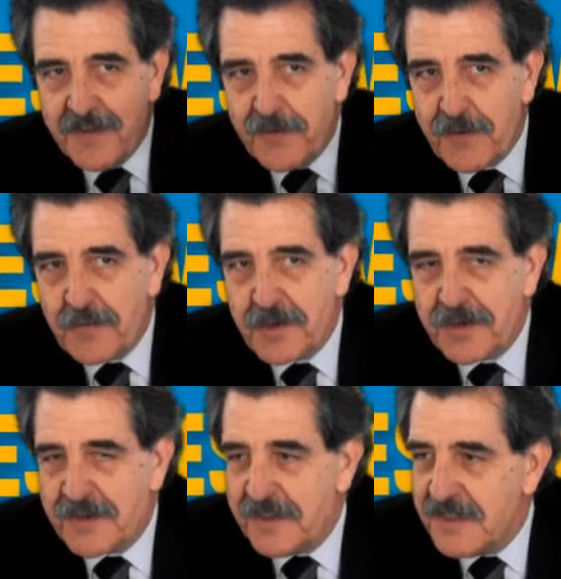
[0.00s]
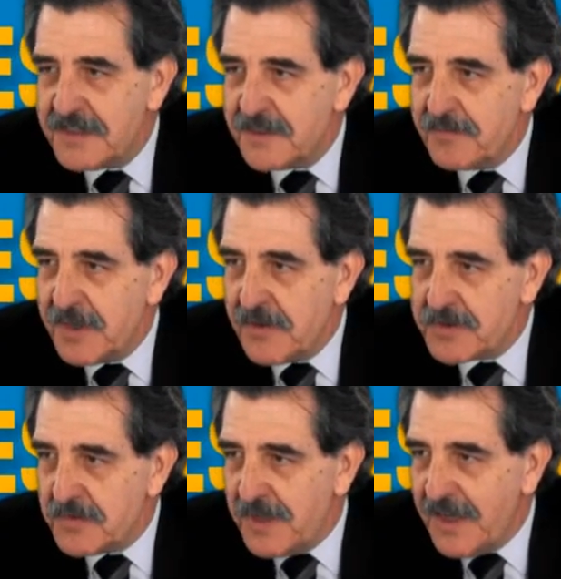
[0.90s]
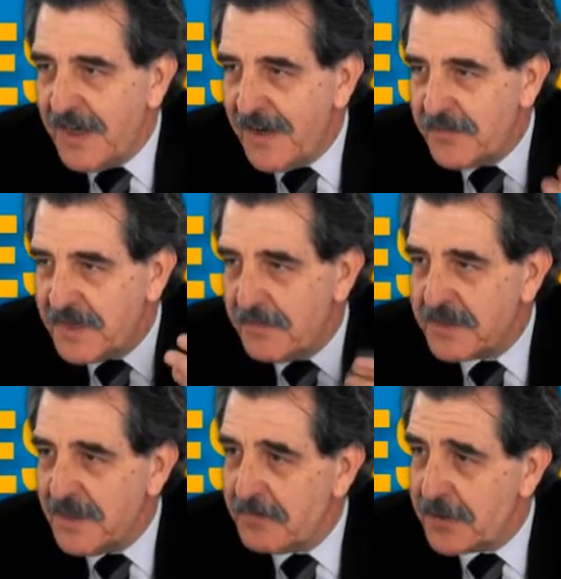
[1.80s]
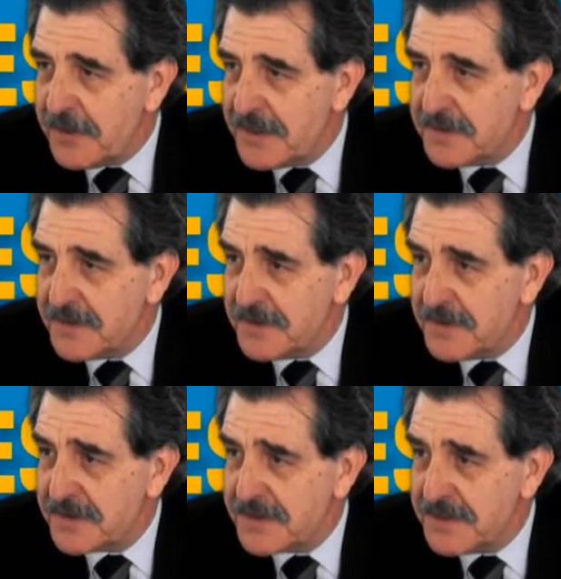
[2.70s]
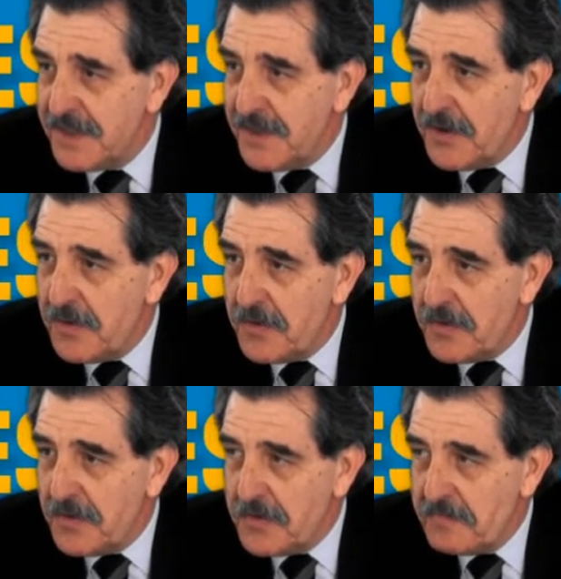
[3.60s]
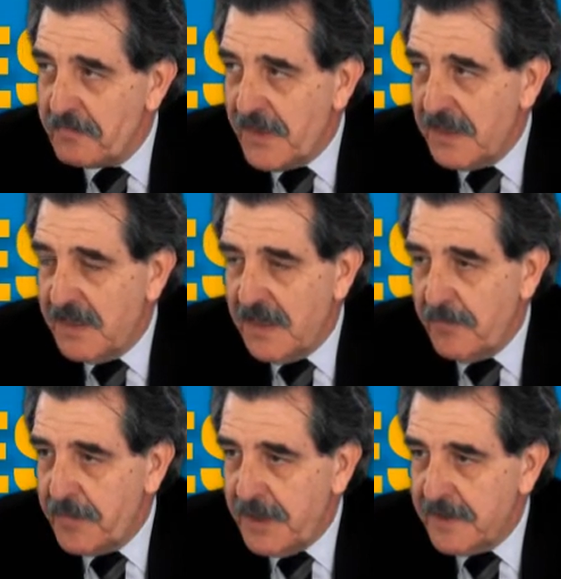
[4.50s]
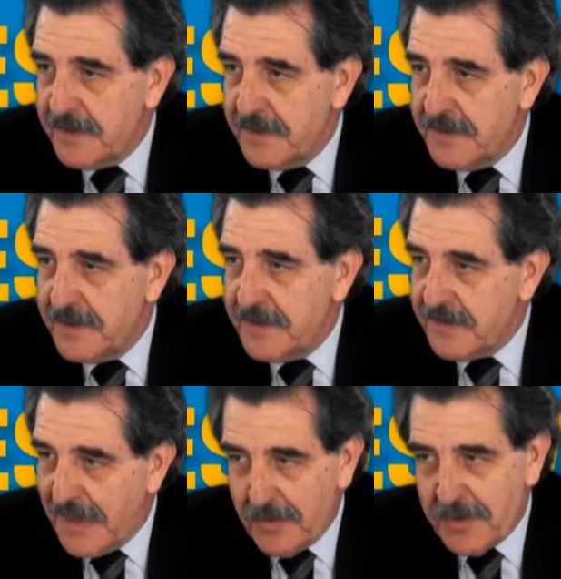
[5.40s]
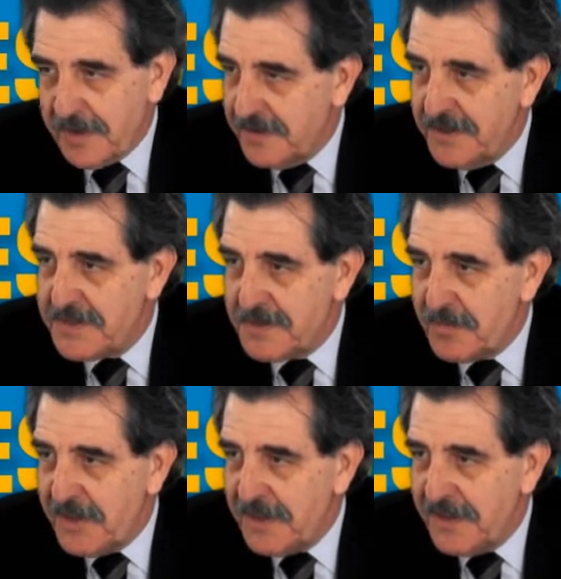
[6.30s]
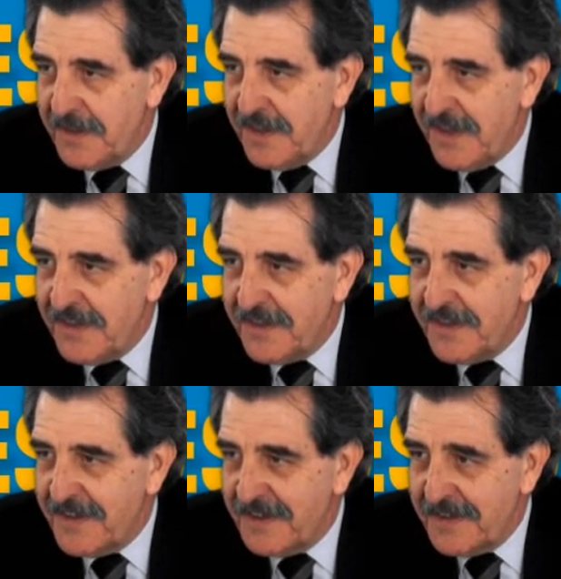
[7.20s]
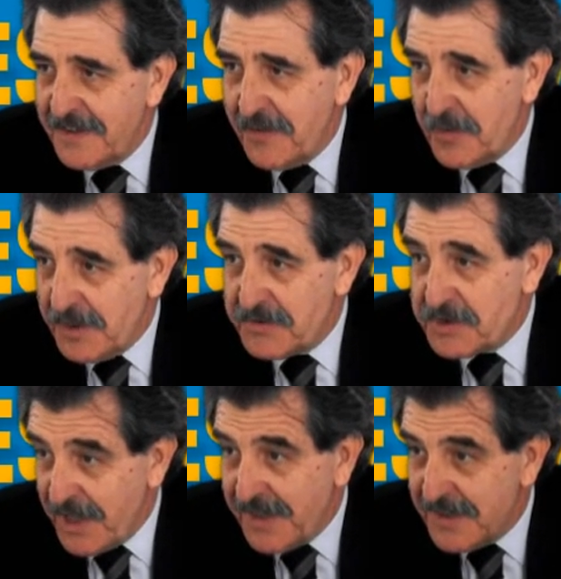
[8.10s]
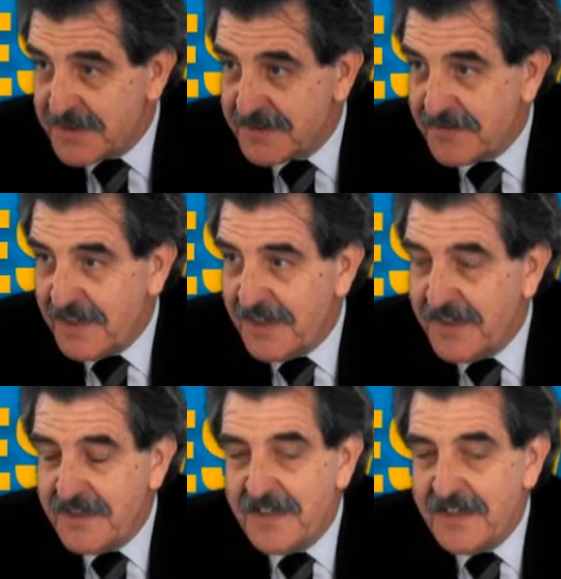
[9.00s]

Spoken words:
forward, is because we have some predecessors who have built our discipline, and they were giants really.